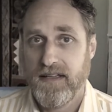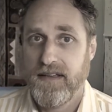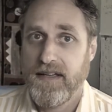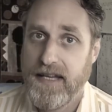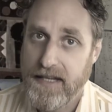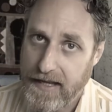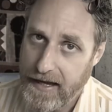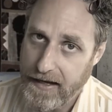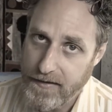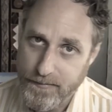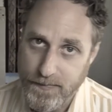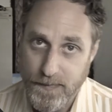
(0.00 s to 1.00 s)
And
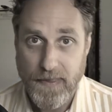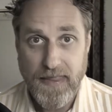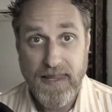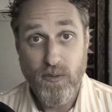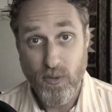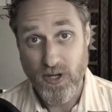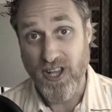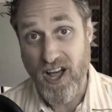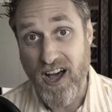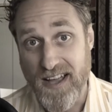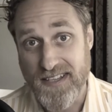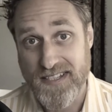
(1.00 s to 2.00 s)
yet, we're
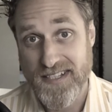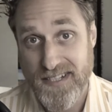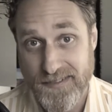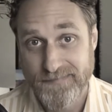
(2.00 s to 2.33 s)
lost.